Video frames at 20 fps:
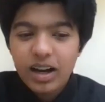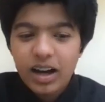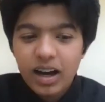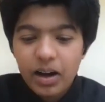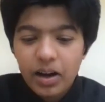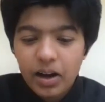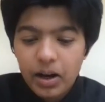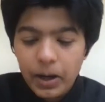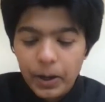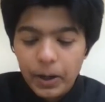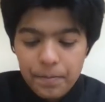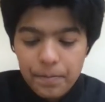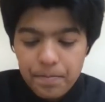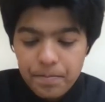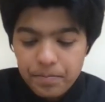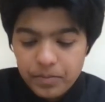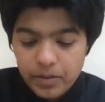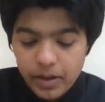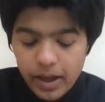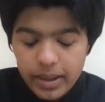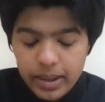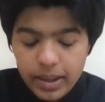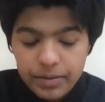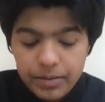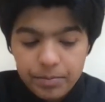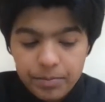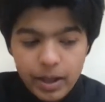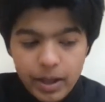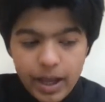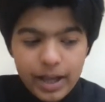And
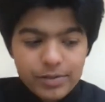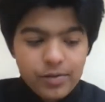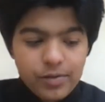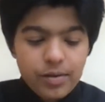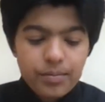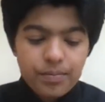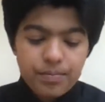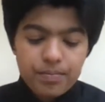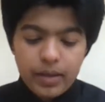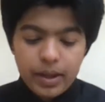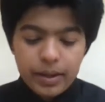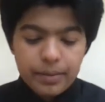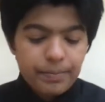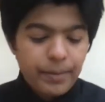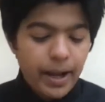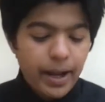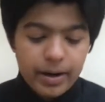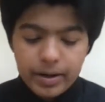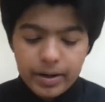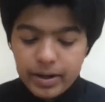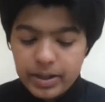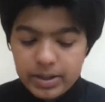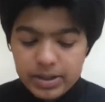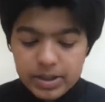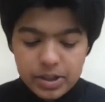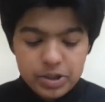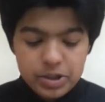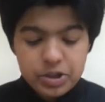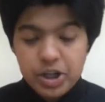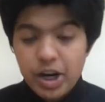then as for like parents
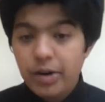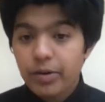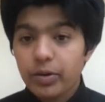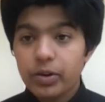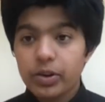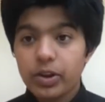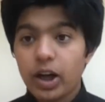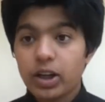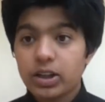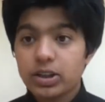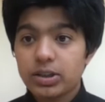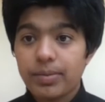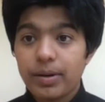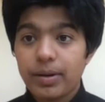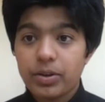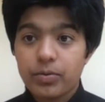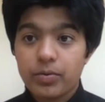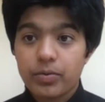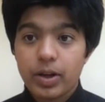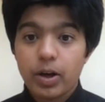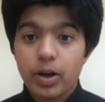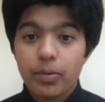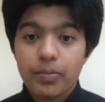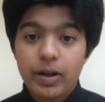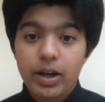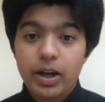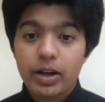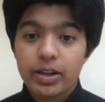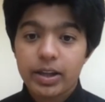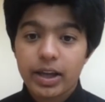and general thoughts about the
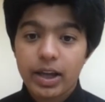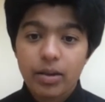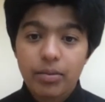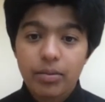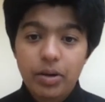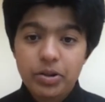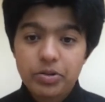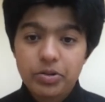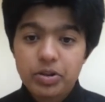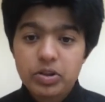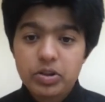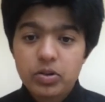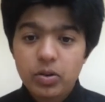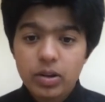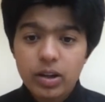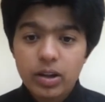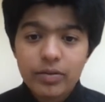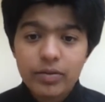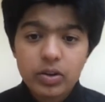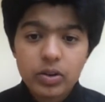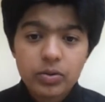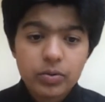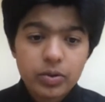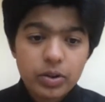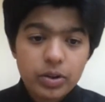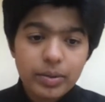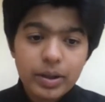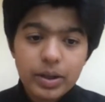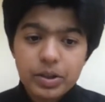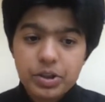reopening on the elementary school level,
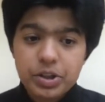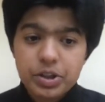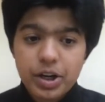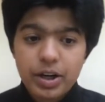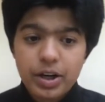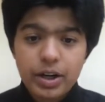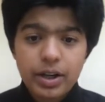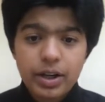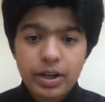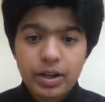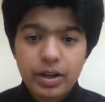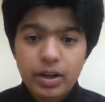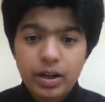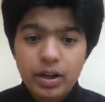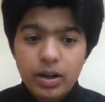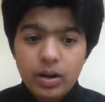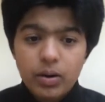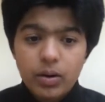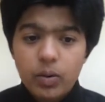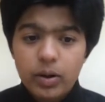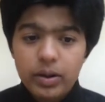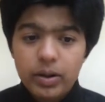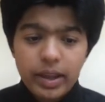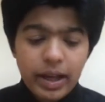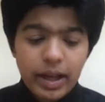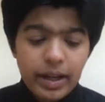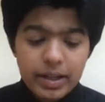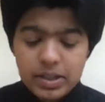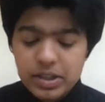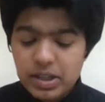would you mind sharing what
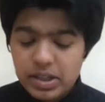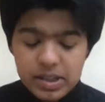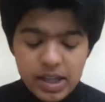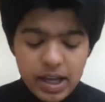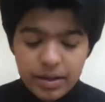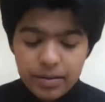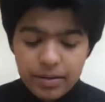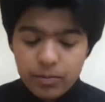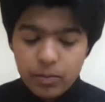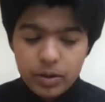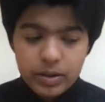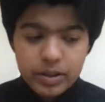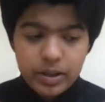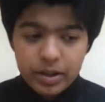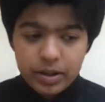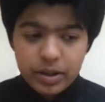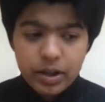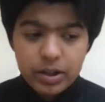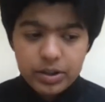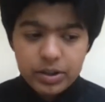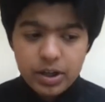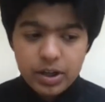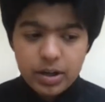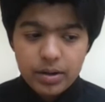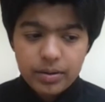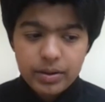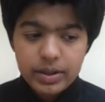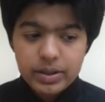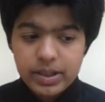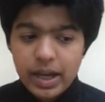that is? What their thoughts are?
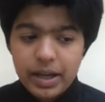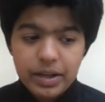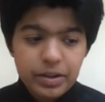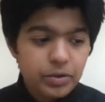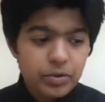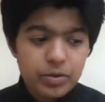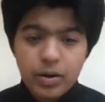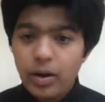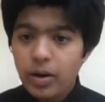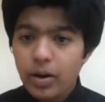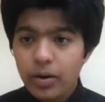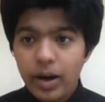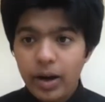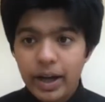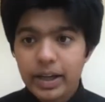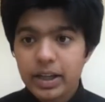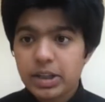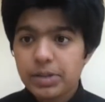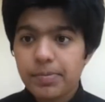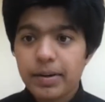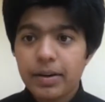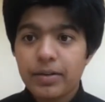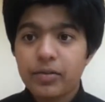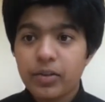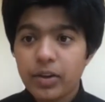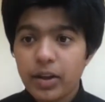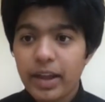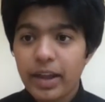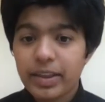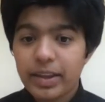Because I do know I can speak
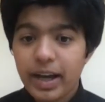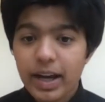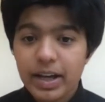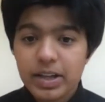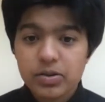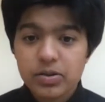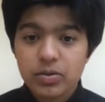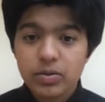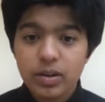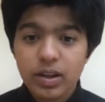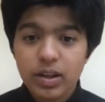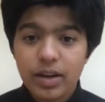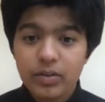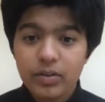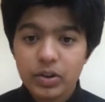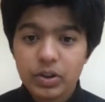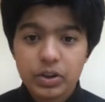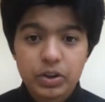for at the high school level.